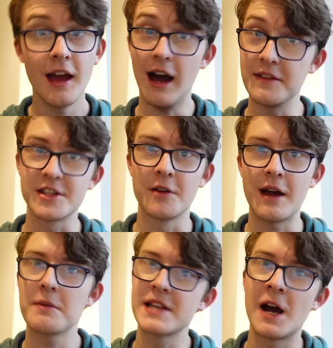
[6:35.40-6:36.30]
And so
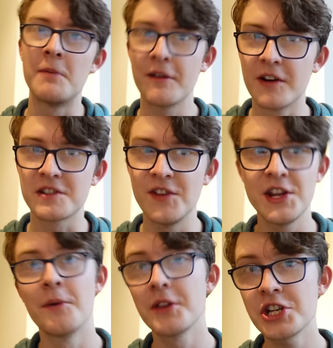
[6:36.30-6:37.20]
that was how my first
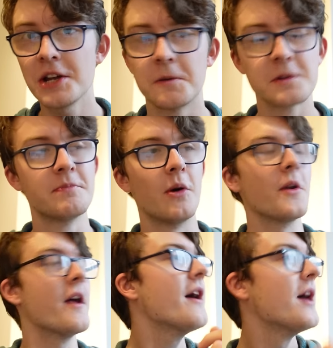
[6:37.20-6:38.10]
video on the channel was
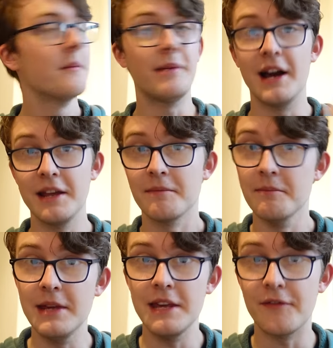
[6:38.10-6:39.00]
born, by
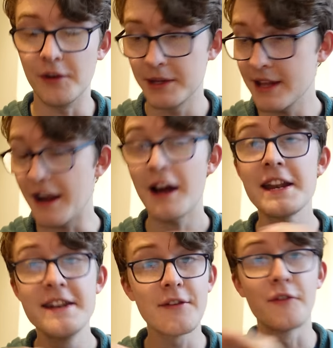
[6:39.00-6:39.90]
me filming that.
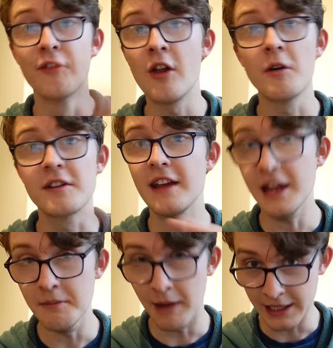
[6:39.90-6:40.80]
I'd never vlogged
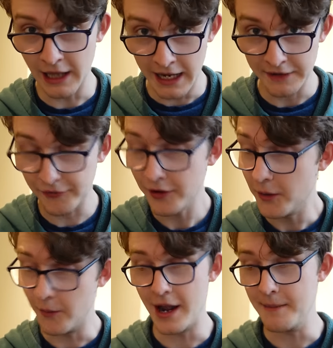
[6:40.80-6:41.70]
in my life
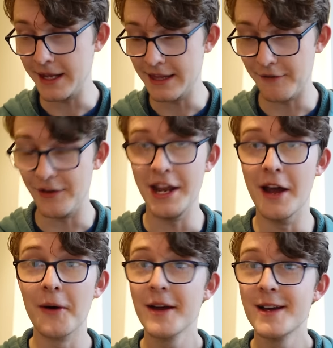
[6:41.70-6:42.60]
when I made that
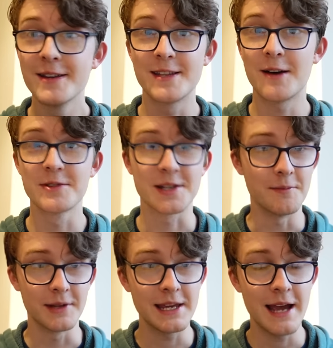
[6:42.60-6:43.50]
video, so that was a
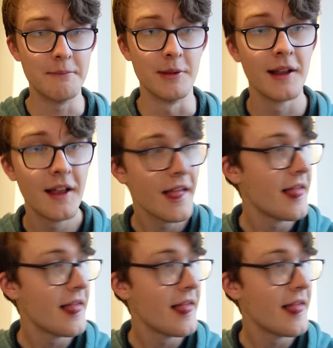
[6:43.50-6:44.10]
complete gamble.